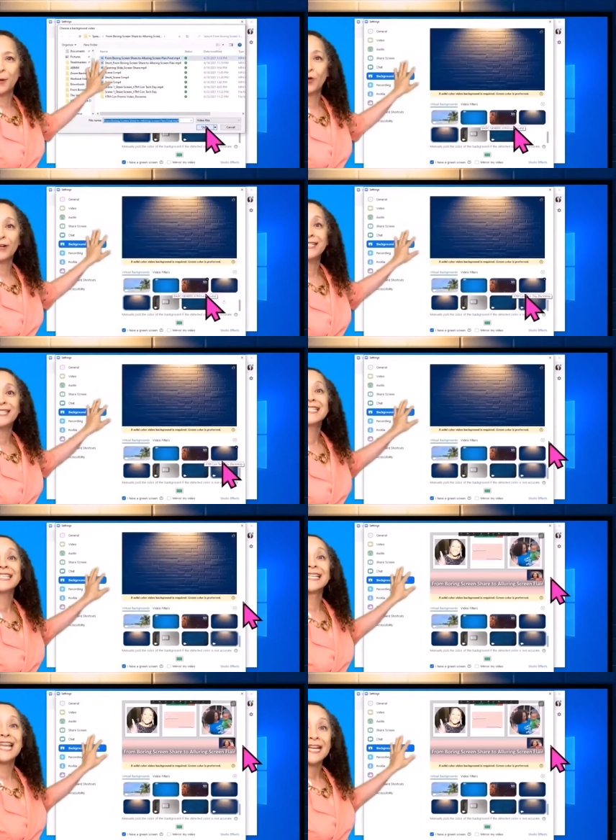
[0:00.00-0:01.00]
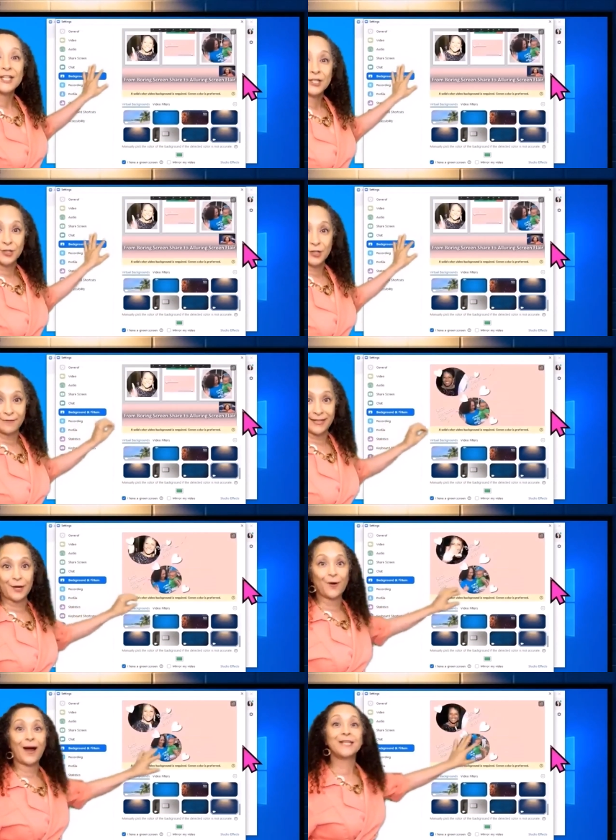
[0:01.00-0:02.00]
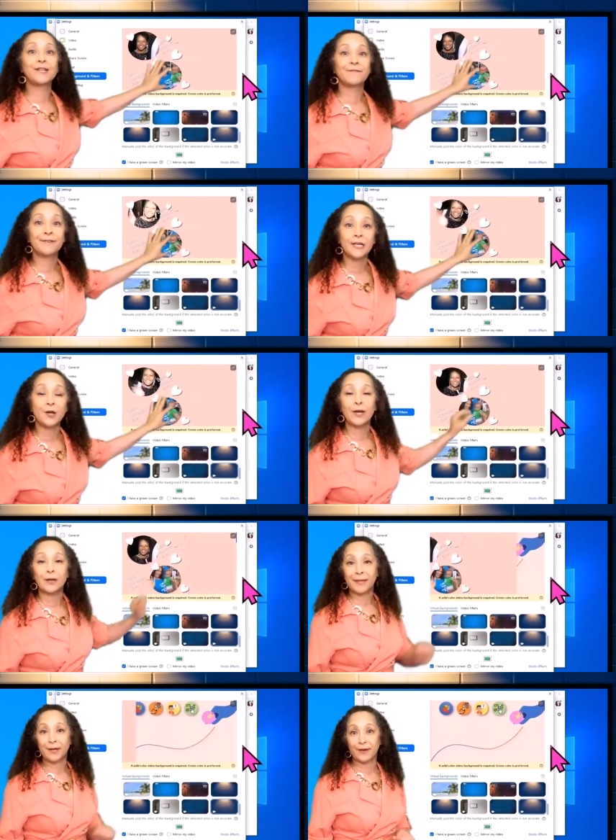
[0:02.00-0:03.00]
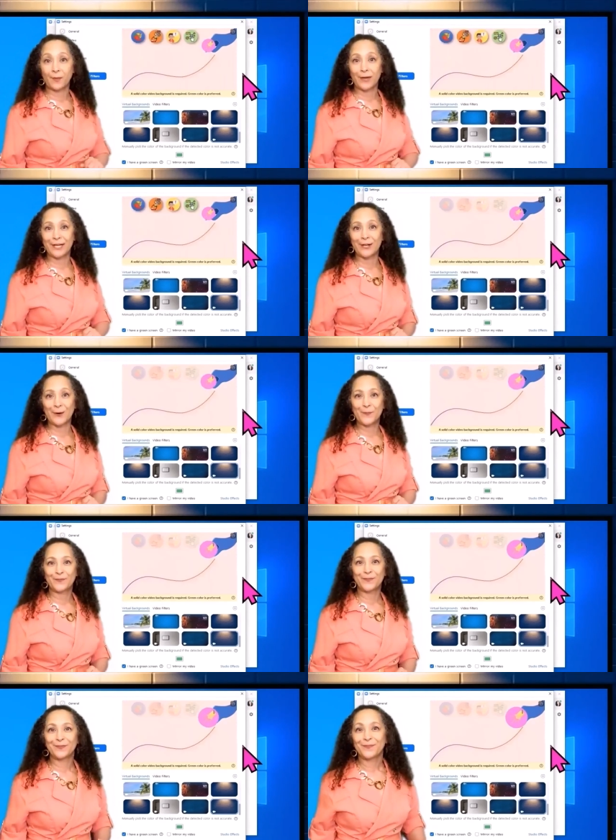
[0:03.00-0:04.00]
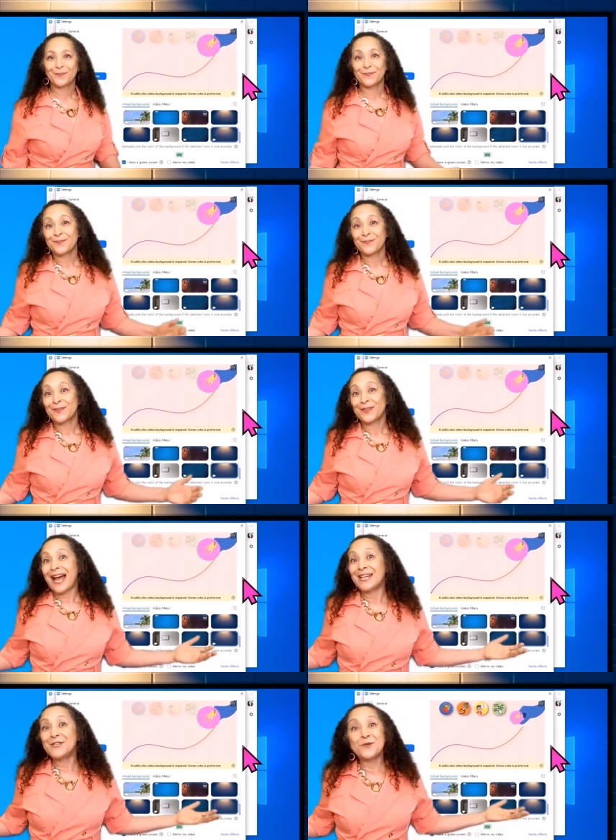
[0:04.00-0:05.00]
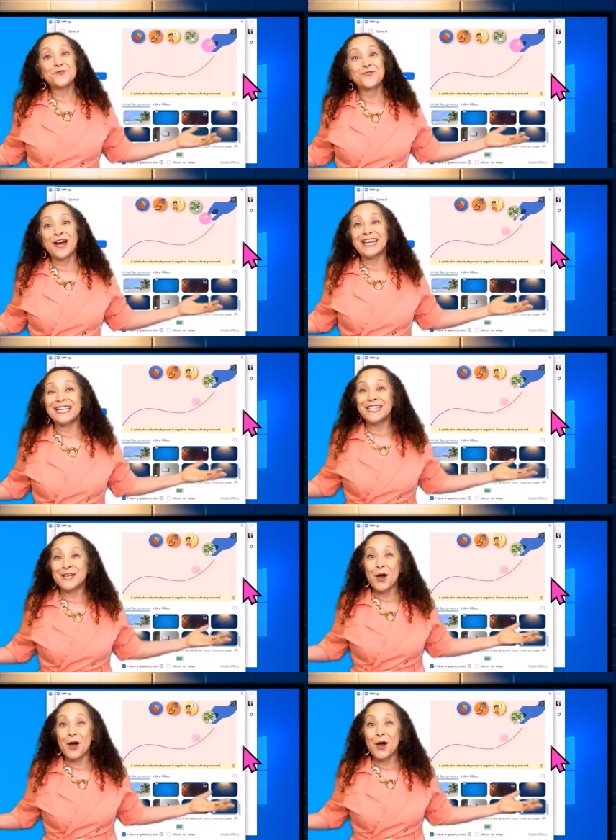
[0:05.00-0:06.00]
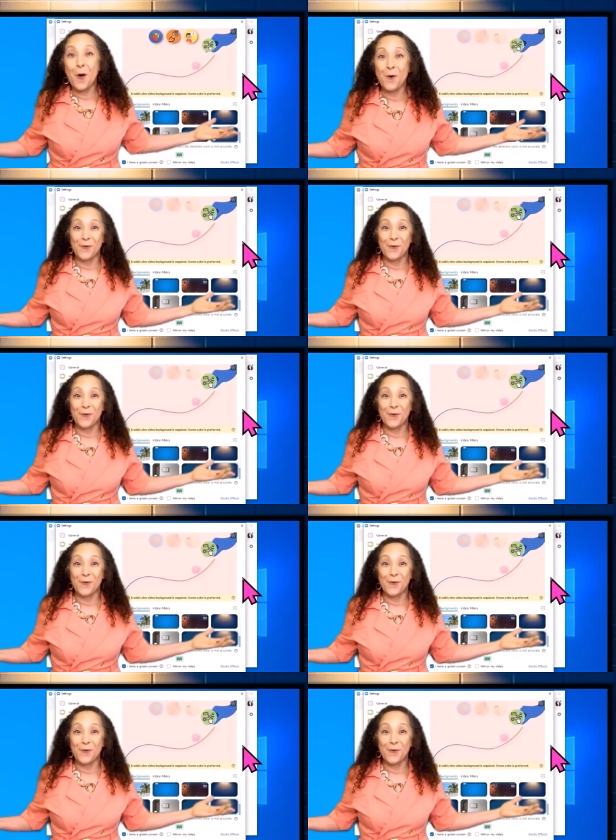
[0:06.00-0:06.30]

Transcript: to select your video and your video will appear in the window. And you're ready to go.